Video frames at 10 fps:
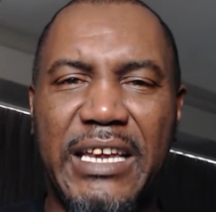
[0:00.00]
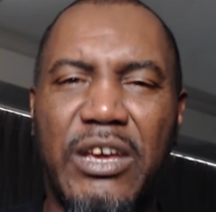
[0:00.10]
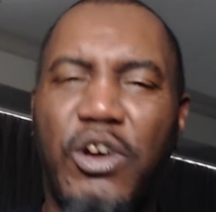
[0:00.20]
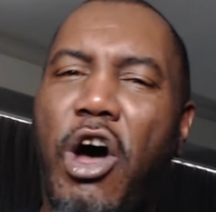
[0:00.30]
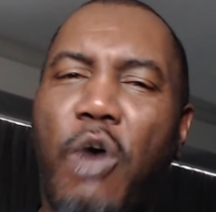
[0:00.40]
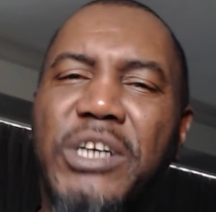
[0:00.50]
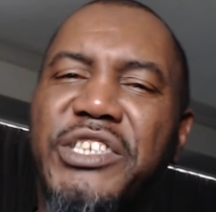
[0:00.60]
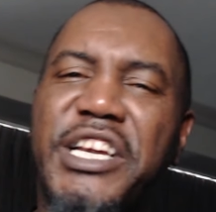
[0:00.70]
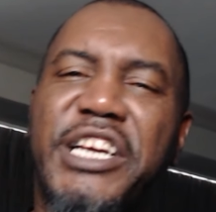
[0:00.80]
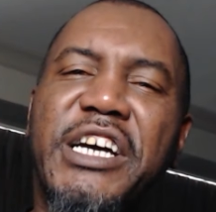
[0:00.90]
Always in
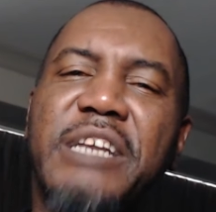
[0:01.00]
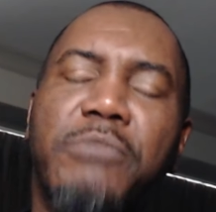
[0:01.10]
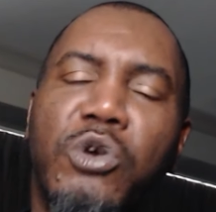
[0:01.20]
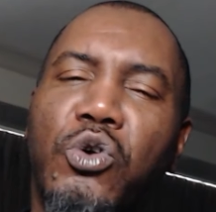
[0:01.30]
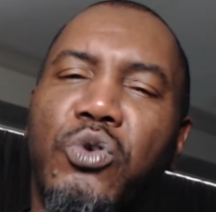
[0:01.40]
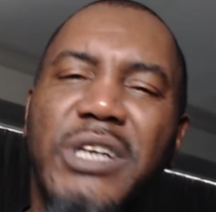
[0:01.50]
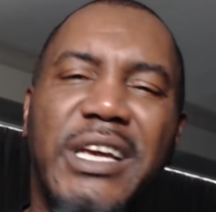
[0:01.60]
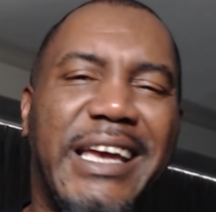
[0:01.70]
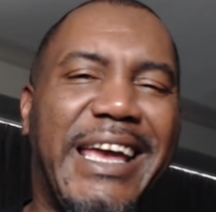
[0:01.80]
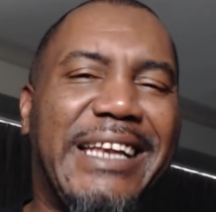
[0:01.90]
a good mood
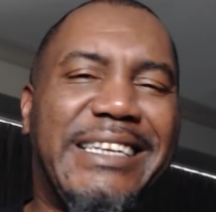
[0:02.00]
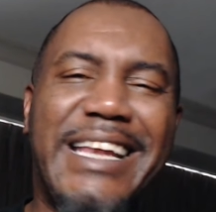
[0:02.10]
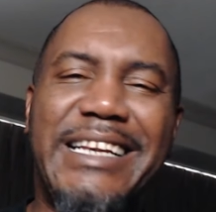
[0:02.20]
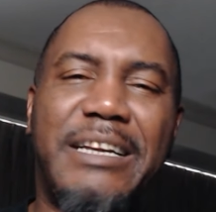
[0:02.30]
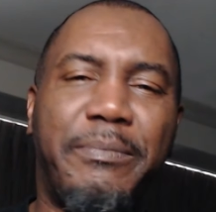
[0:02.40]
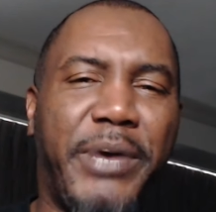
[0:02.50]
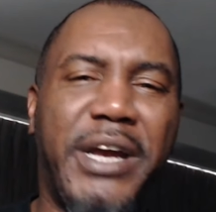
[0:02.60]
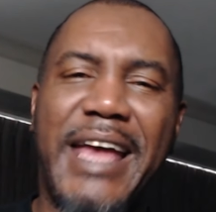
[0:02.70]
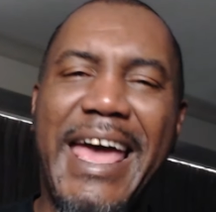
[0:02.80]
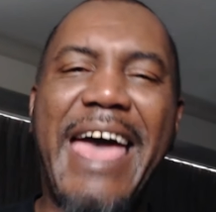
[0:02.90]
and didn't appear to
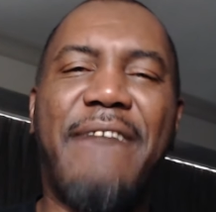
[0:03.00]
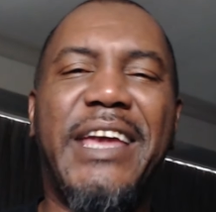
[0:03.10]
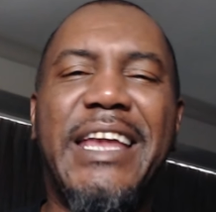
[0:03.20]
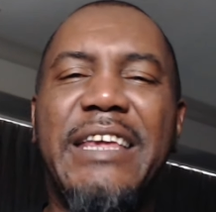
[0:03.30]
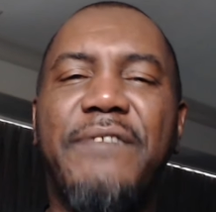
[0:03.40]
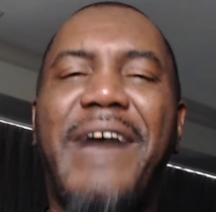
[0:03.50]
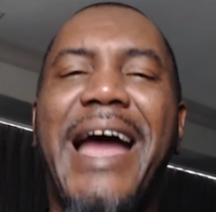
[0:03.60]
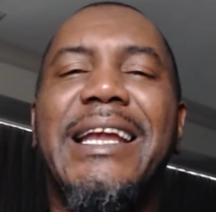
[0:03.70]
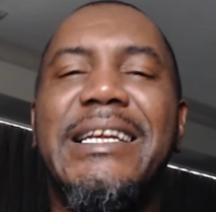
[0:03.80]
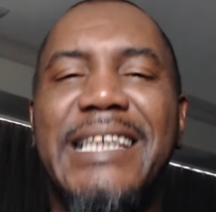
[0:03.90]
have any
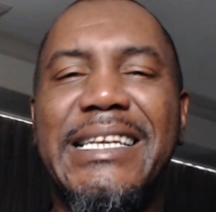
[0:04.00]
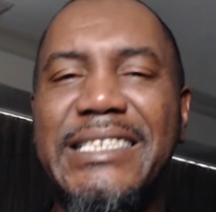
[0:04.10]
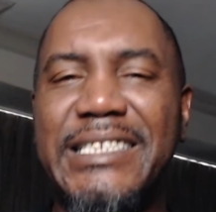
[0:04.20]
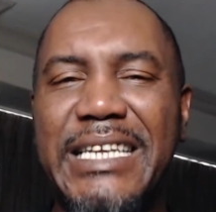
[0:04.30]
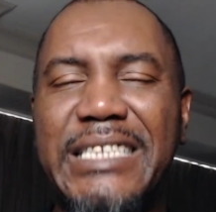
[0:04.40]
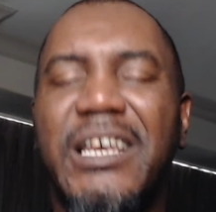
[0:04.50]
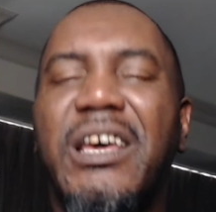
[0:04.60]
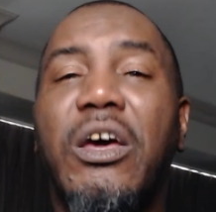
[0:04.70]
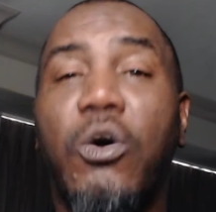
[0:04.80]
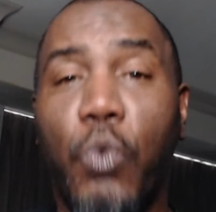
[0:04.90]
violent tendencies
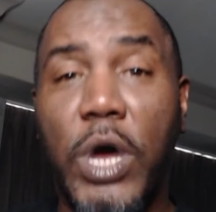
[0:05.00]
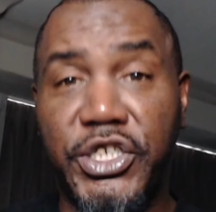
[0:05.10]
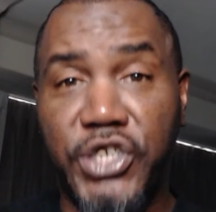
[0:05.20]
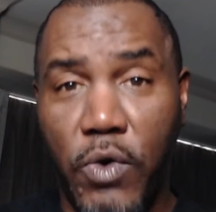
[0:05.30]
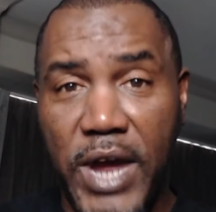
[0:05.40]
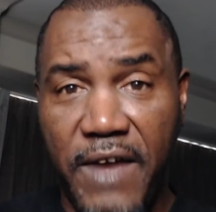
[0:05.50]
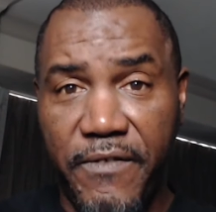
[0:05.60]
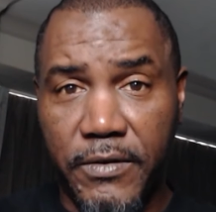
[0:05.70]
whatsoever.